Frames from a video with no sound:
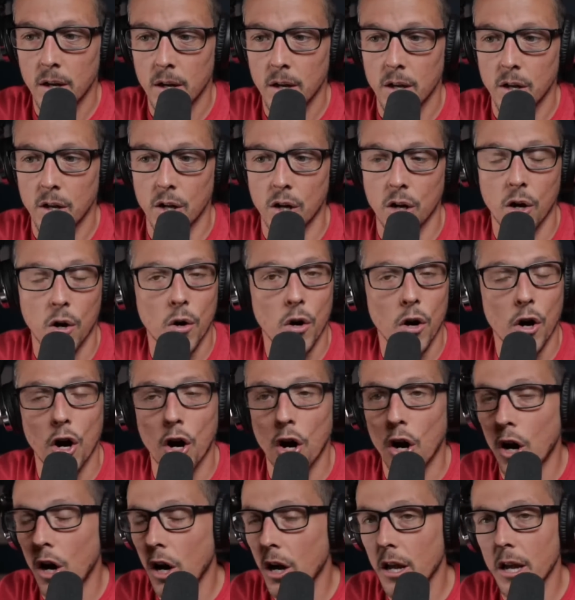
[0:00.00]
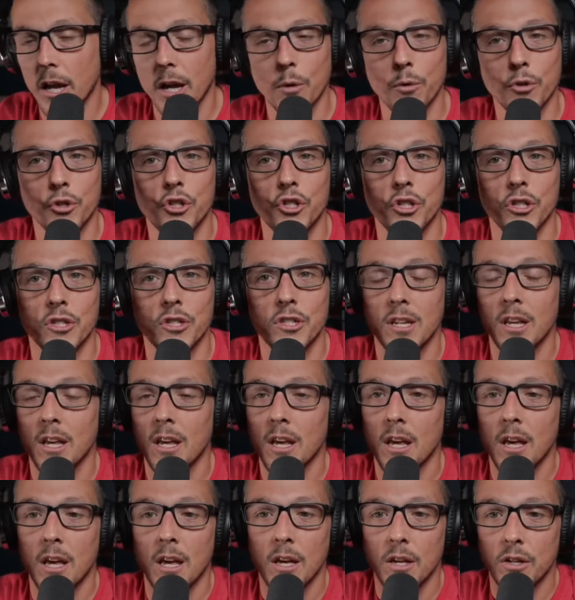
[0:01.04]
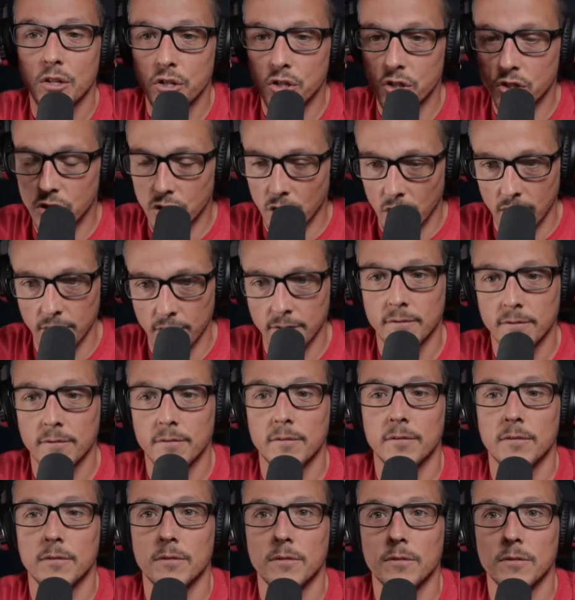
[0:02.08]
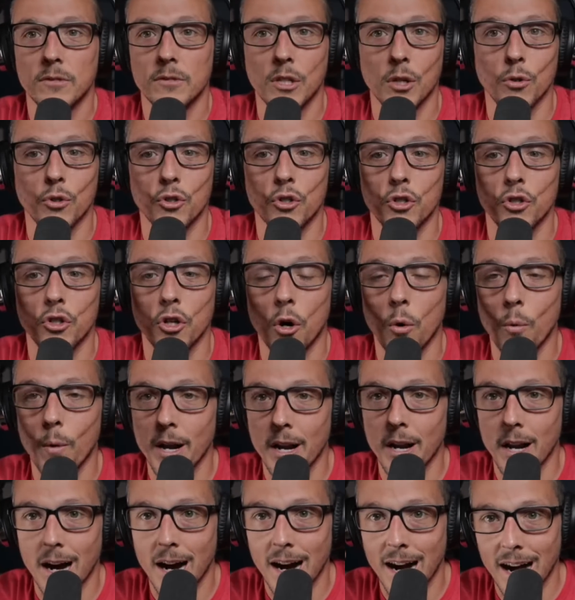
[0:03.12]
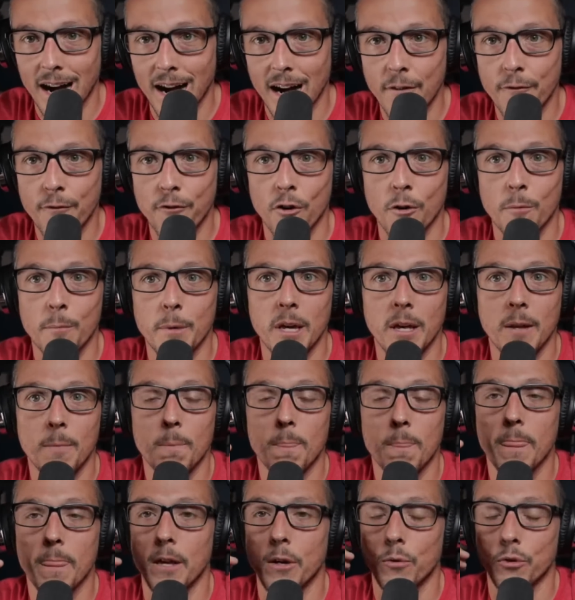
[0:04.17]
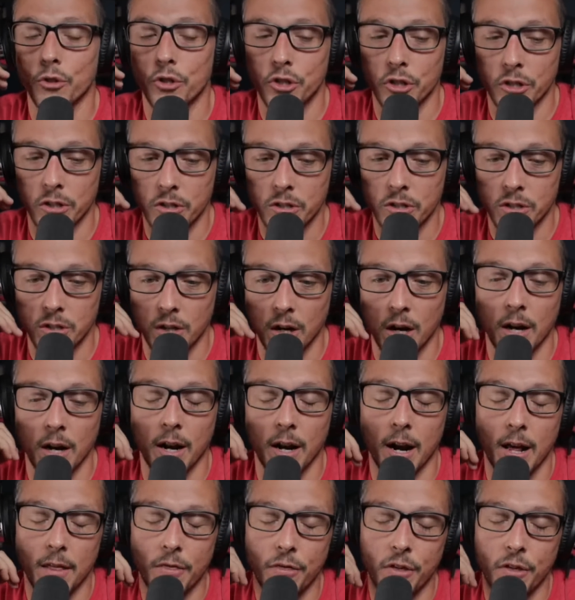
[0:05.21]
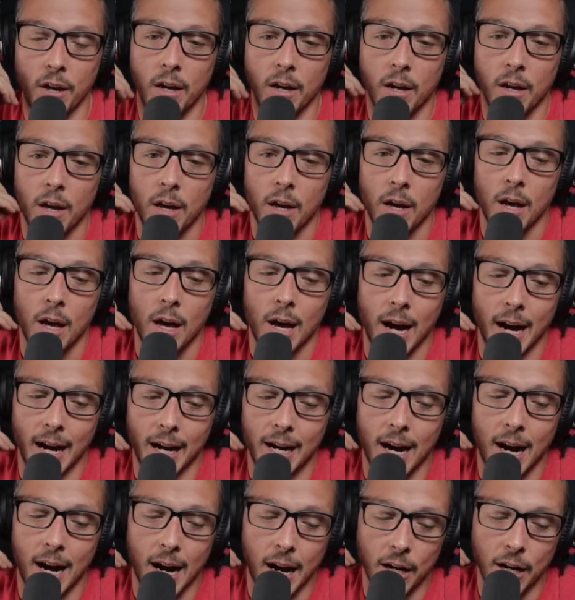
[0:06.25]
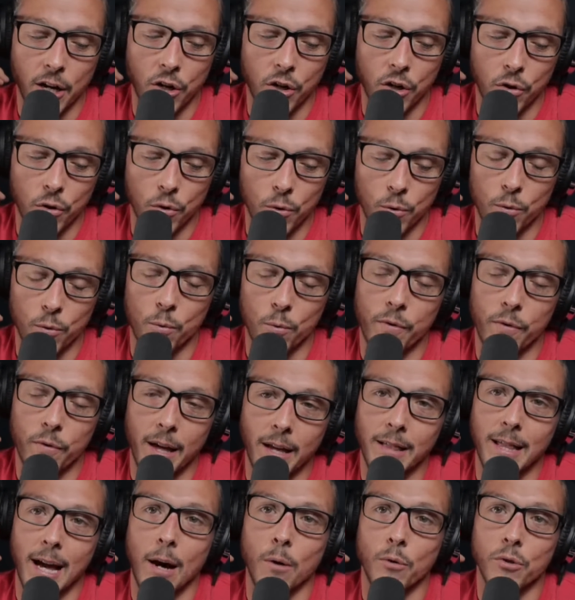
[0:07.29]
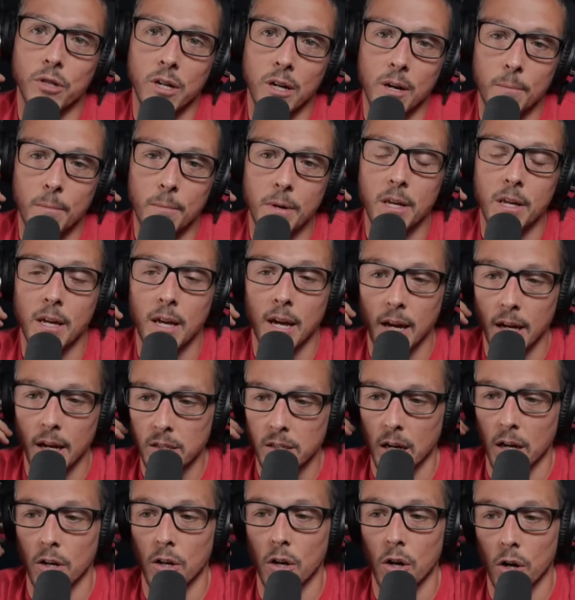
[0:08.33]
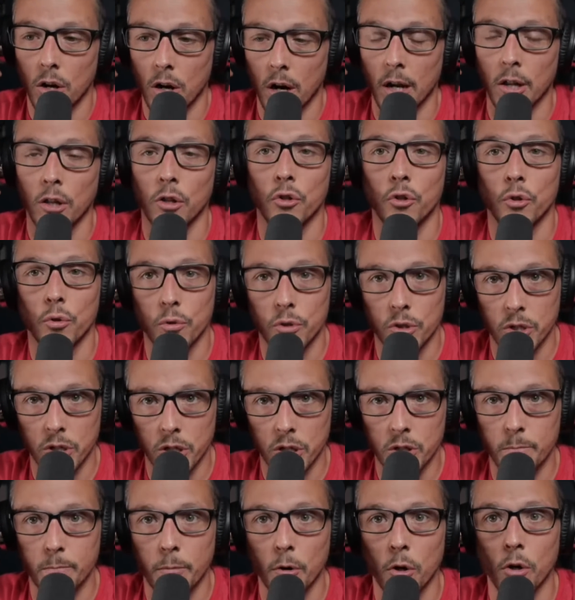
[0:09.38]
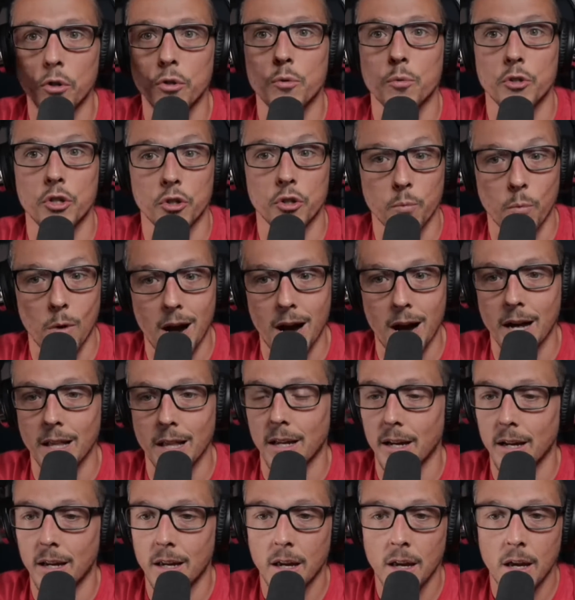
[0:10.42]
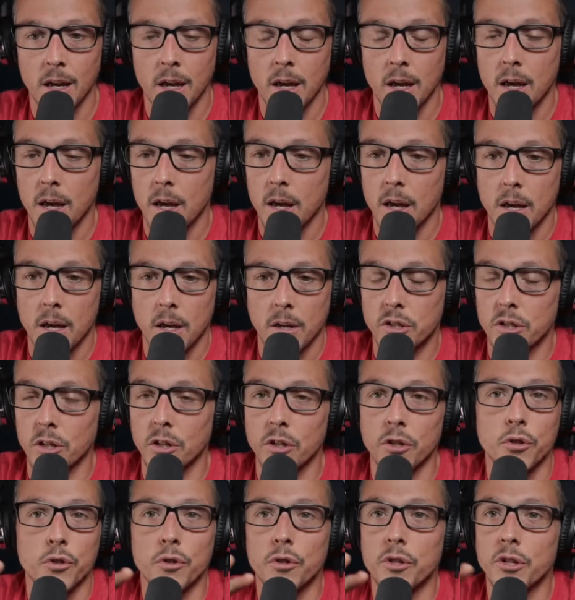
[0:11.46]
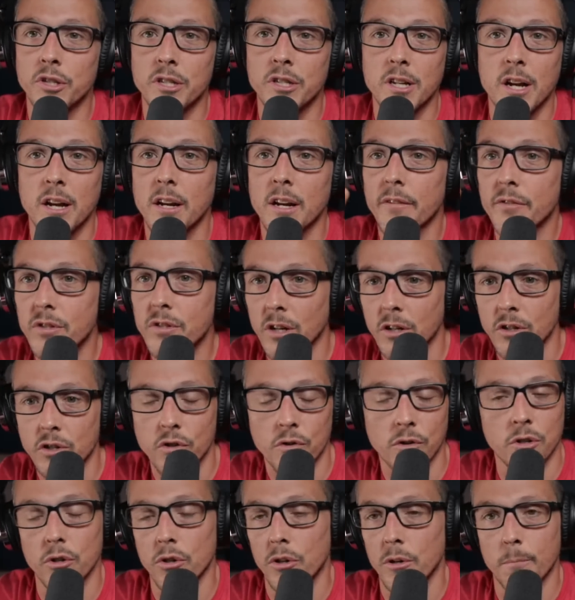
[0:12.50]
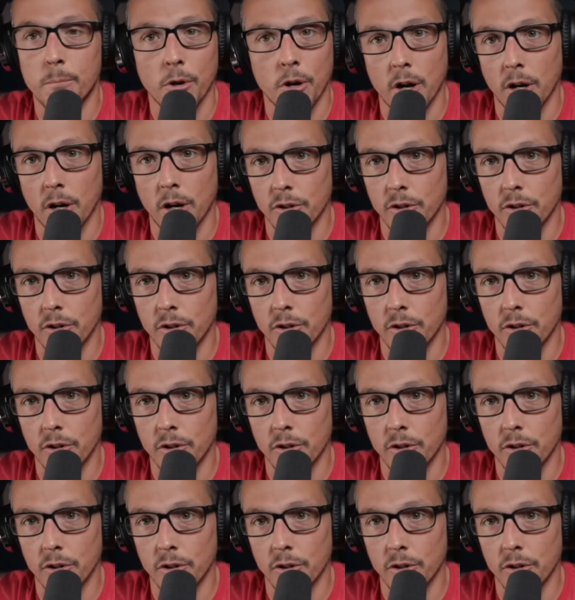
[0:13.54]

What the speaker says: It was just sun. There was no way to hide from it. It was just sun. And I think I kind of knew that was going to be the case. I knew it was exposed, which is why there's not enough sunscreen you can put on